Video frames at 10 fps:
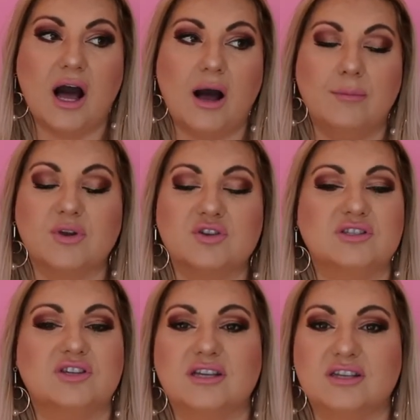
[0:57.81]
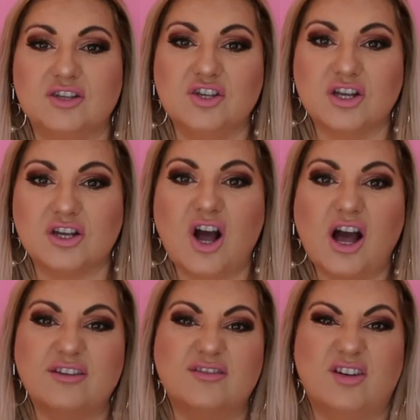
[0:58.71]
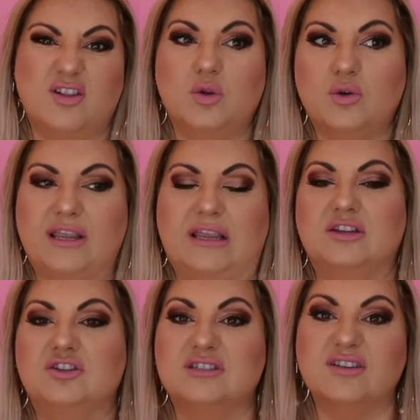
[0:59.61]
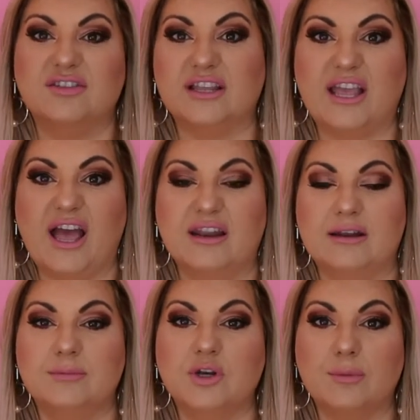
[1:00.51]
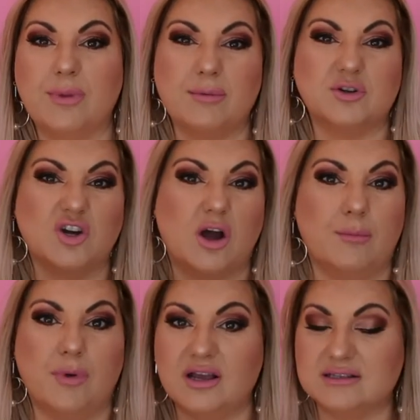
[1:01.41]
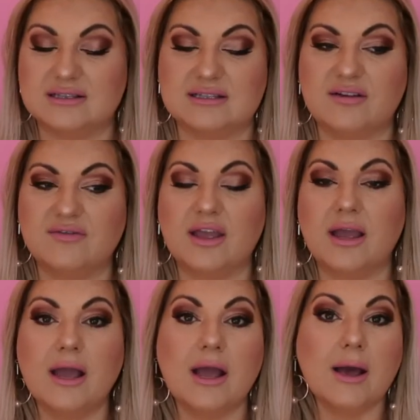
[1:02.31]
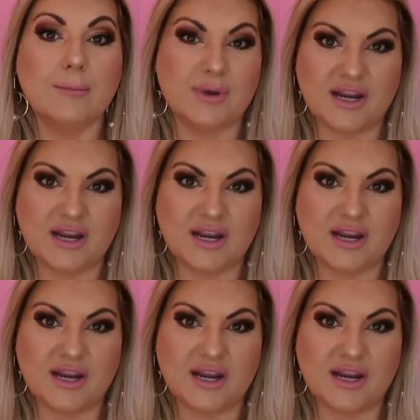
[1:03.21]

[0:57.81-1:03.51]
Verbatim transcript: um, because you you can kind of look in, you definitely can, and you know, people try on bras and stuff there, but